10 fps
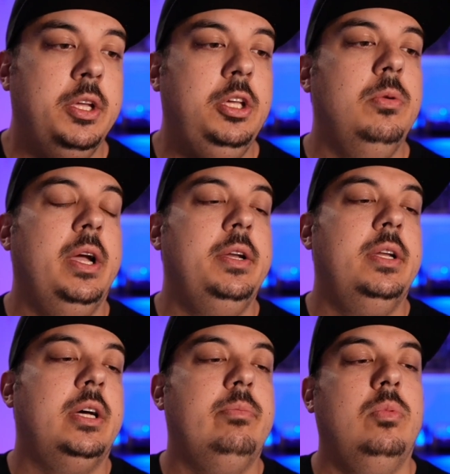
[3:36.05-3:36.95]
You
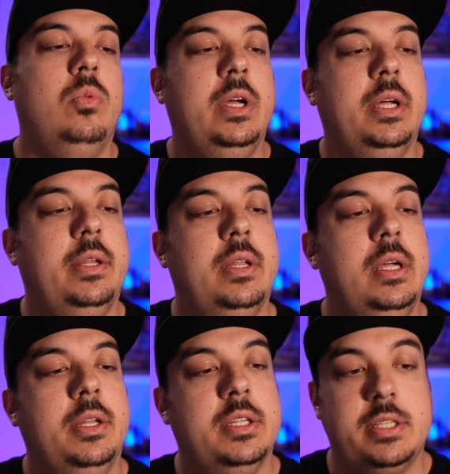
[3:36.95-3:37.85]
end up with
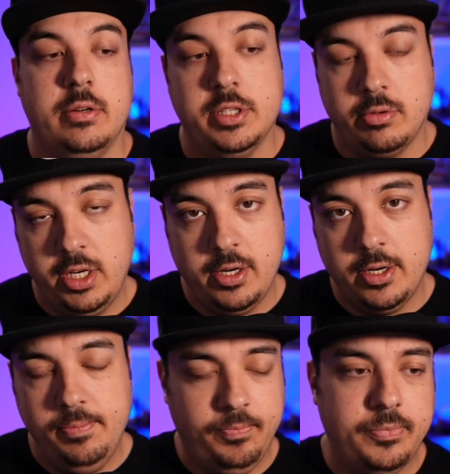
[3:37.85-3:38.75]
the Series 3
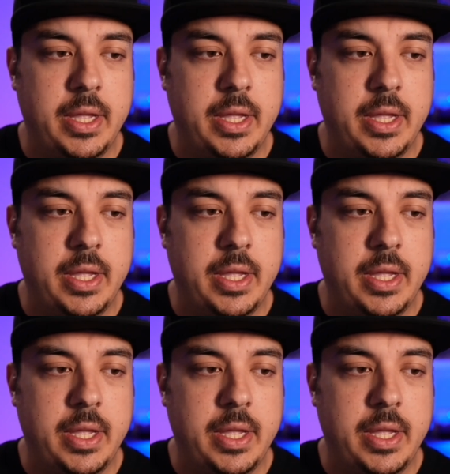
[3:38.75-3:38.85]
card.